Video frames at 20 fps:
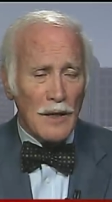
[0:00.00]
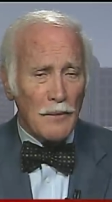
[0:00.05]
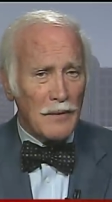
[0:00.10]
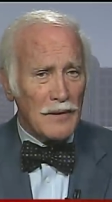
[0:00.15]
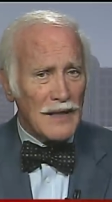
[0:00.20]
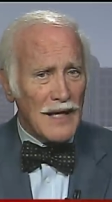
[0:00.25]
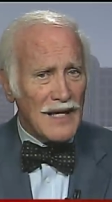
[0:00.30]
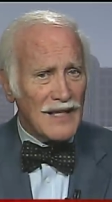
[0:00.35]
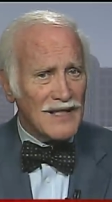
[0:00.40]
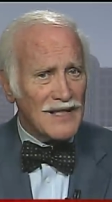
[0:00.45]

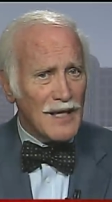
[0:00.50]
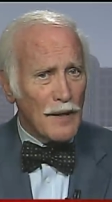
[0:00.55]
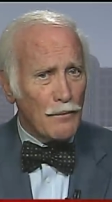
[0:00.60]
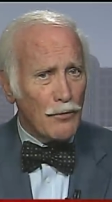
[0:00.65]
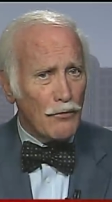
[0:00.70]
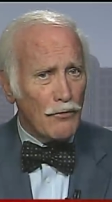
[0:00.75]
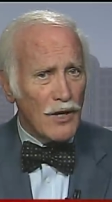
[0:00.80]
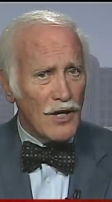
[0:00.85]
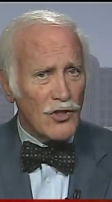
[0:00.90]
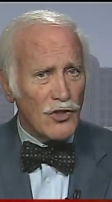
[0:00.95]
but that
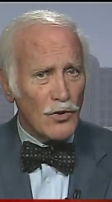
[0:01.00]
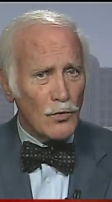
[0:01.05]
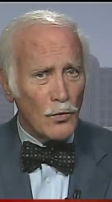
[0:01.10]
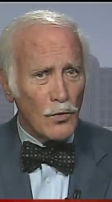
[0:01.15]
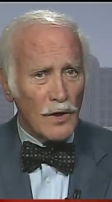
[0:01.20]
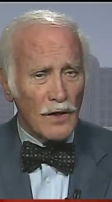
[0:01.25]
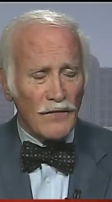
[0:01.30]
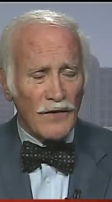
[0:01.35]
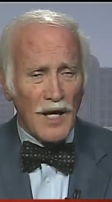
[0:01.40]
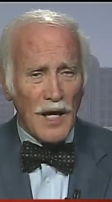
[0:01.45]
separation
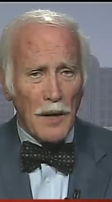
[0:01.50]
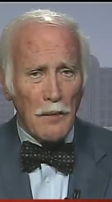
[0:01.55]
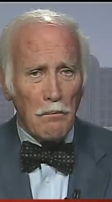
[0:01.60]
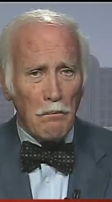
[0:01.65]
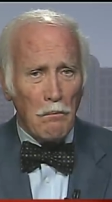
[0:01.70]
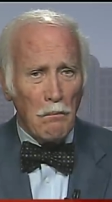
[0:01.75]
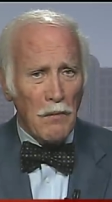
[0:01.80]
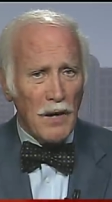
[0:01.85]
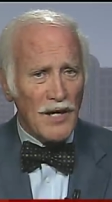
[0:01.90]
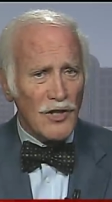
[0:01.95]
would have
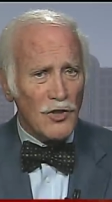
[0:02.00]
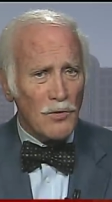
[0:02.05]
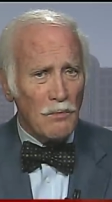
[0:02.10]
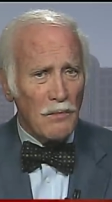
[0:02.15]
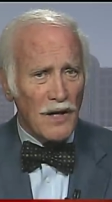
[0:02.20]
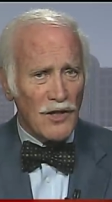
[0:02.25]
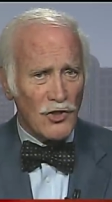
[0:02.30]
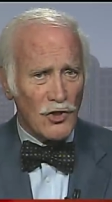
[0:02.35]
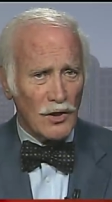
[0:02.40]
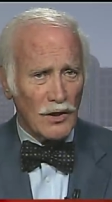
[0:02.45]
come much,
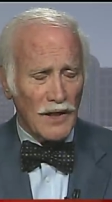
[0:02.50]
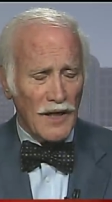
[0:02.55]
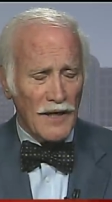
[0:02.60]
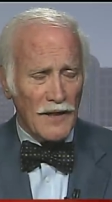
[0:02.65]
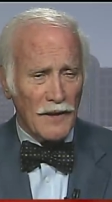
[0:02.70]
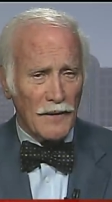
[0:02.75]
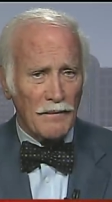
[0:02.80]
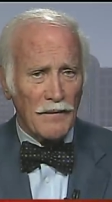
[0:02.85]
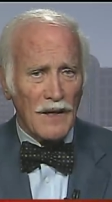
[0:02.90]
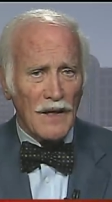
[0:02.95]
much
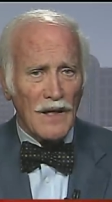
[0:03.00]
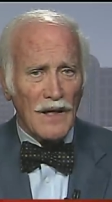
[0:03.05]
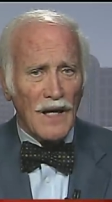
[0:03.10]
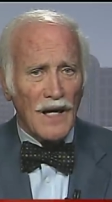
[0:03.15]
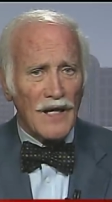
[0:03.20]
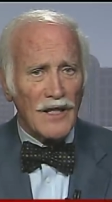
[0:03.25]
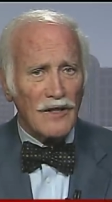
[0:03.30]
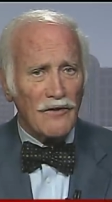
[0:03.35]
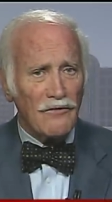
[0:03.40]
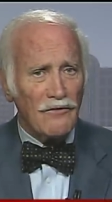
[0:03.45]
later
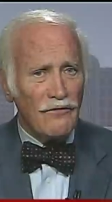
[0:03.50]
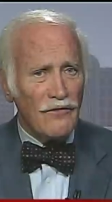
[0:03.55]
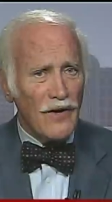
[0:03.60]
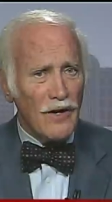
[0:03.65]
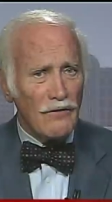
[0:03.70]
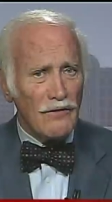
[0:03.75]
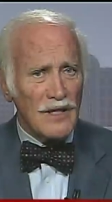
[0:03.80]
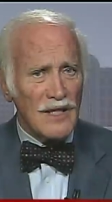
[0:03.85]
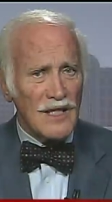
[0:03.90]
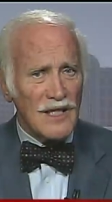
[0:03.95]
under
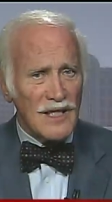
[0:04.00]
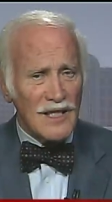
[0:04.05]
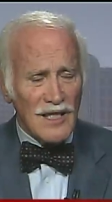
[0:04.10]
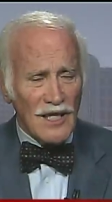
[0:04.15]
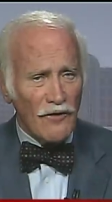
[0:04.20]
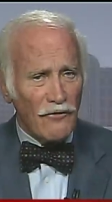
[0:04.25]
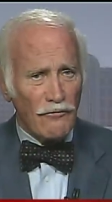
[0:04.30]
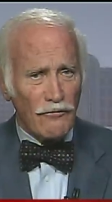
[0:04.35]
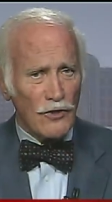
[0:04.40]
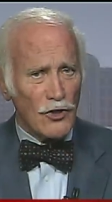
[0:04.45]
very
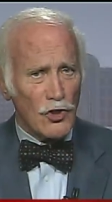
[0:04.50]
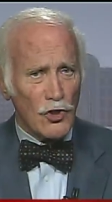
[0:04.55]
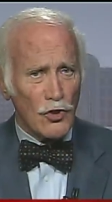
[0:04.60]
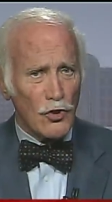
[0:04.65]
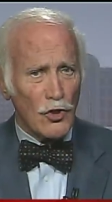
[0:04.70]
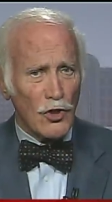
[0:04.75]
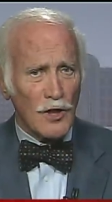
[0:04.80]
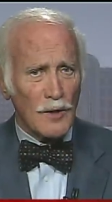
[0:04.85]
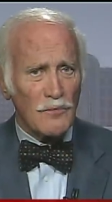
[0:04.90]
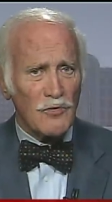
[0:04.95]
different
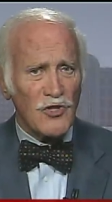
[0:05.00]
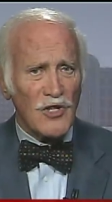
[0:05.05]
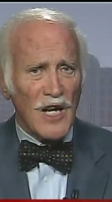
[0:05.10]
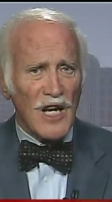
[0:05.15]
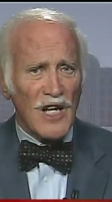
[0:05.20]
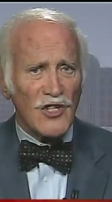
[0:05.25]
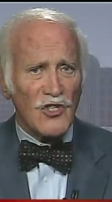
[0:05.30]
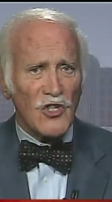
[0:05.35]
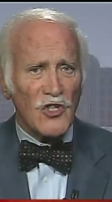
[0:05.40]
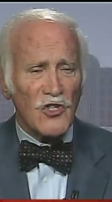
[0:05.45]

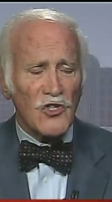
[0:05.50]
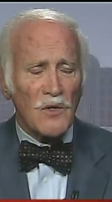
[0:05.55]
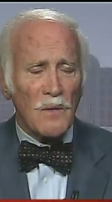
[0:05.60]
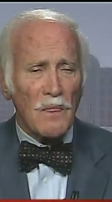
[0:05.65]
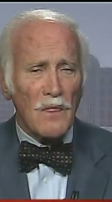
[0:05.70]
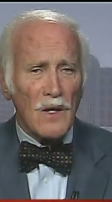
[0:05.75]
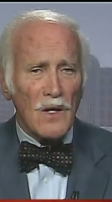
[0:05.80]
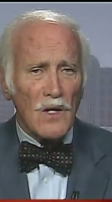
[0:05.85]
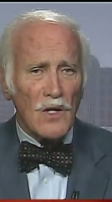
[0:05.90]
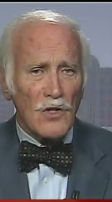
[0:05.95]
circumstances.
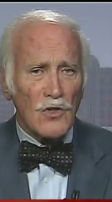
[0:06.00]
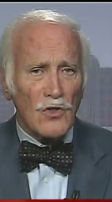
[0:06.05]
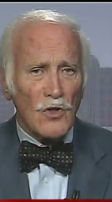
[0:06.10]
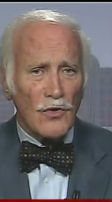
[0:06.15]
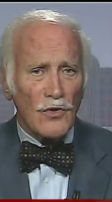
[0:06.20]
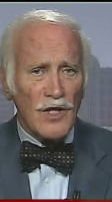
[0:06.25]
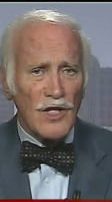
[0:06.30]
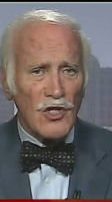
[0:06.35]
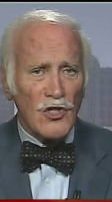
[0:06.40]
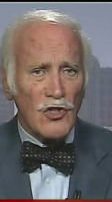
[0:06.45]

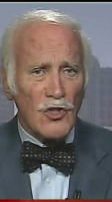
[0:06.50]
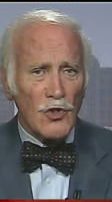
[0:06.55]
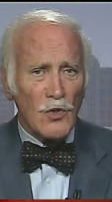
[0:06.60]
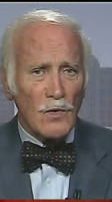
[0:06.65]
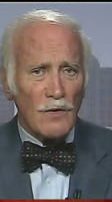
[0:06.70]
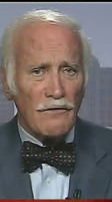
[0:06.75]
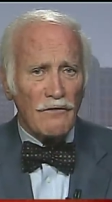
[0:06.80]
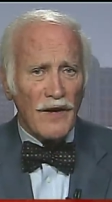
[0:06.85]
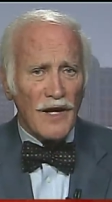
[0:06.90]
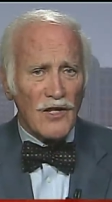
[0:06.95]
So these
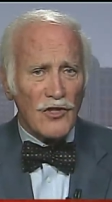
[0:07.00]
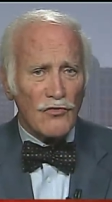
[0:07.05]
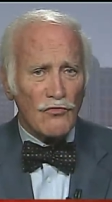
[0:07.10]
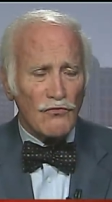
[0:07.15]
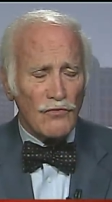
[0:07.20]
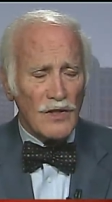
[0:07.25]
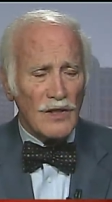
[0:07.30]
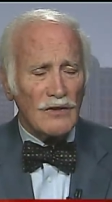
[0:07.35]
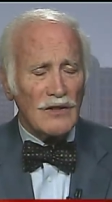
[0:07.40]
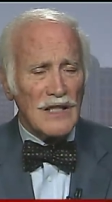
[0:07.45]
two events
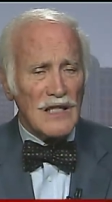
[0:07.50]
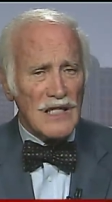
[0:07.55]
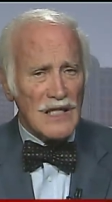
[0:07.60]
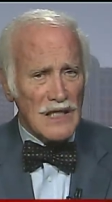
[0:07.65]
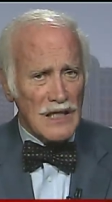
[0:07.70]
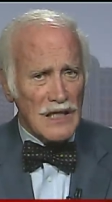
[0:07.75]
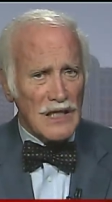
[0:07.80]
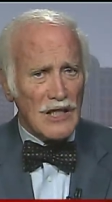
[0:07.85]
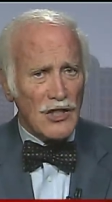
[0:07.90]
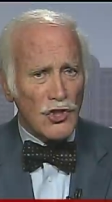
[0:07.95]
really
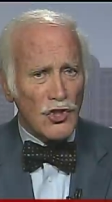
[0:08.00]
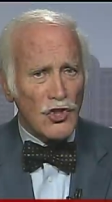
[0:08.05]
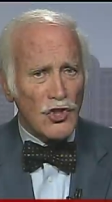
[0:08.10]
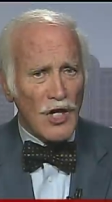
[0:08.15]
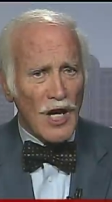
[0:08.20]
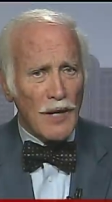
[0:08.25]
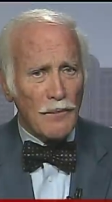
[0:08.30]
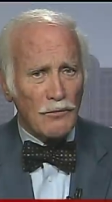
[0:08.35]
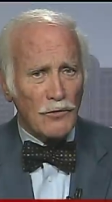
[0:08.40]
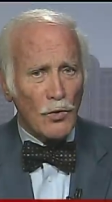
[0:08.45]
did
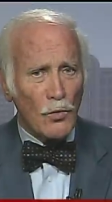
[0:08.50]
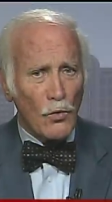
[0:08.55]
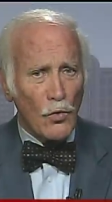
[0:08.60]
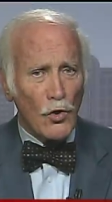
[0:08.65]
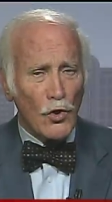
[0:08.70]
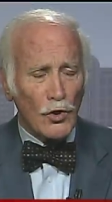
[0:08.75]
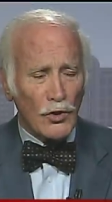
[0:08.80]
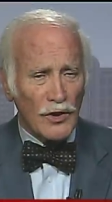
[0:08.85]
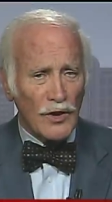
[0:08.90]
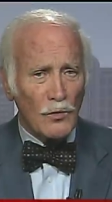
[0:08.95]
shape the
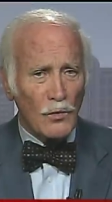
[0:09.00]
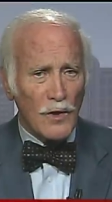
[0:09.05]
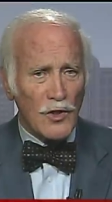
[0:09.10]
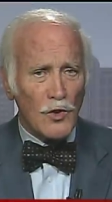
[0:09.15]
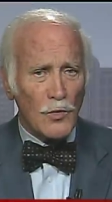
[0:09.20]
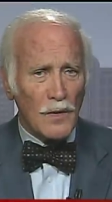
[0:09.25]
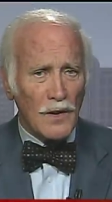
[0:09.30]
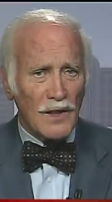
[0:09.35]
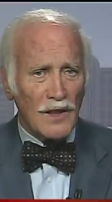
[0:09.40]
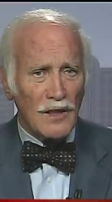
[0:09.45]
world in
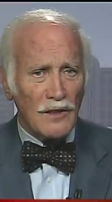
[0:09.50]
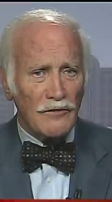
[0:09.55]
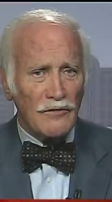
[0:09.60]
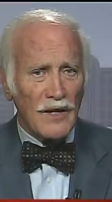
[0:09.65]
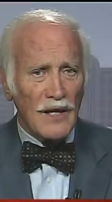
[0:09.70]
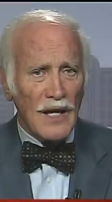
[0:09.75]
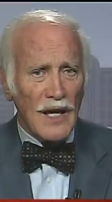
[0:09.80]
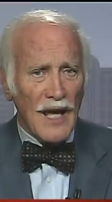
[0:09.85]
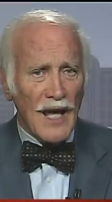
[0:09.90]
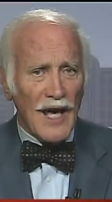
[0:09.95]
which we live
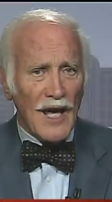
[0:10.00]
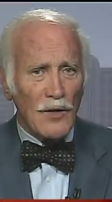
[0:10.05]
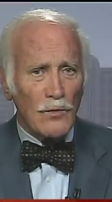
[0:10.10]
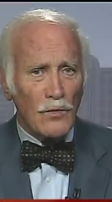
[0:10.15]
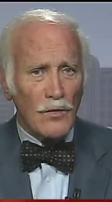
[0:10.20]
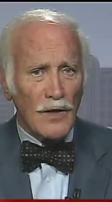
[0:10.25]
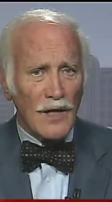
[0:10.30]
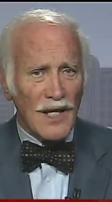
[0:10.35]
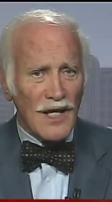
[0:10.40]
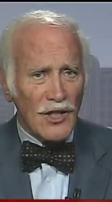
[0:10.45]
and
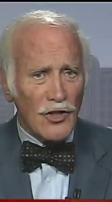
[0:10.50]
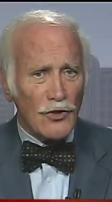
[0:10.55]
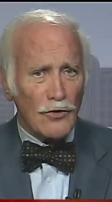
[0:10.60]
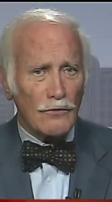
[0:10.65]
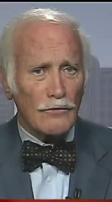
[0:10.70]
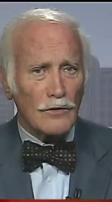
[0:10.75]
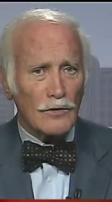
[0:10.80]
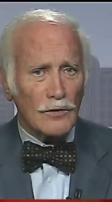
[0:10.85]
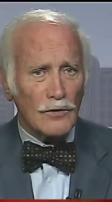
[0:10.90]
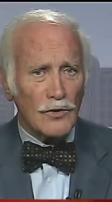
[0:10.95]
were
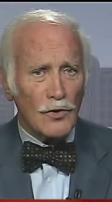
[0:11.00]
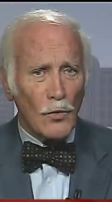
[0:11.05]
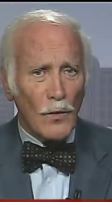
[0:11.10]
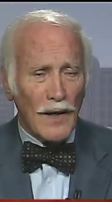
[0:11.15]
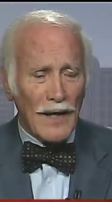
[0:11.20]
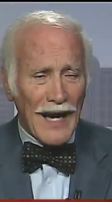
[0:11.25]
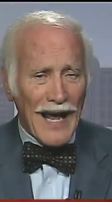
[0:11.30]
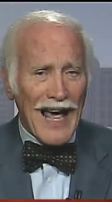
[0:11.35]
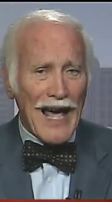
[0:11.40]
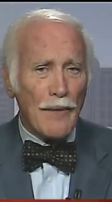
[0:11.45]
integral to
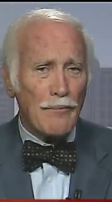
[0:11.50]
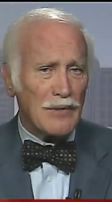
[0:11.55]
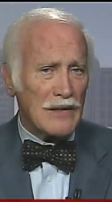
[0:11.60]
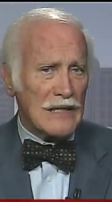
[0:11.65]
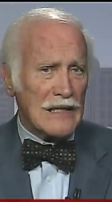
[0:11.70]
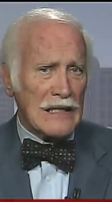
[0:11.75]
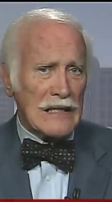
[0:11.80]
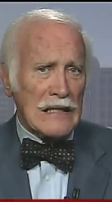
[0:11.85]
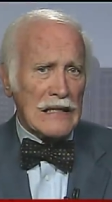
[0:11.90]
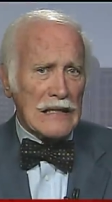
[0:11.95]
what
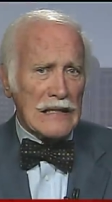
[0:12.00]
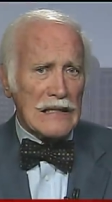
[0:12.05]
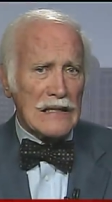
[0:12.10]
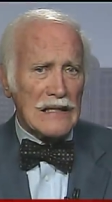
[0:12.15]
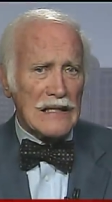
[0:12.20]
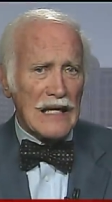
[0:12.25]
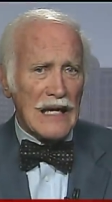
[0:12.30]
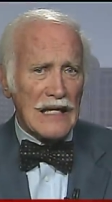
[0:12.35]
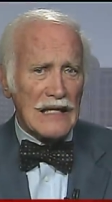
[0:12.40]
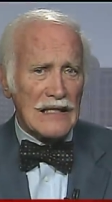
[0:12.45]
happened in
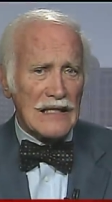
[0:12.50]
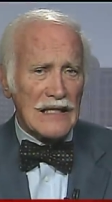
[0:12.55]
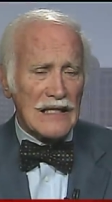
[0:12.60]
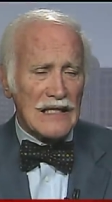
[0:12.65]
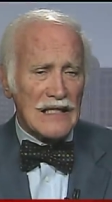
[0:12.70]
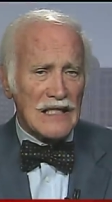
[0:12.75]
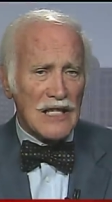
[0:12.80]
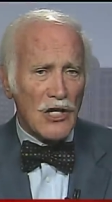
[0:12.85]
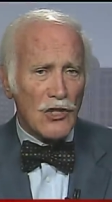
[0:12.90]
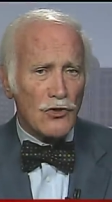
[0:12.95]
the
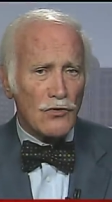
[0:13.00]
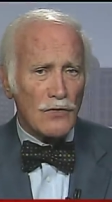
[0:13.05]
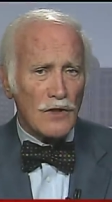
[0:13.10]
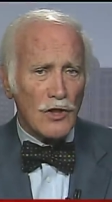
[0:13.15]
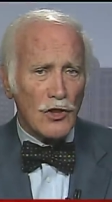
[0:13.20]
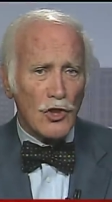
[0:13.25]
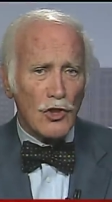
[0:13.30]
eighteenth century in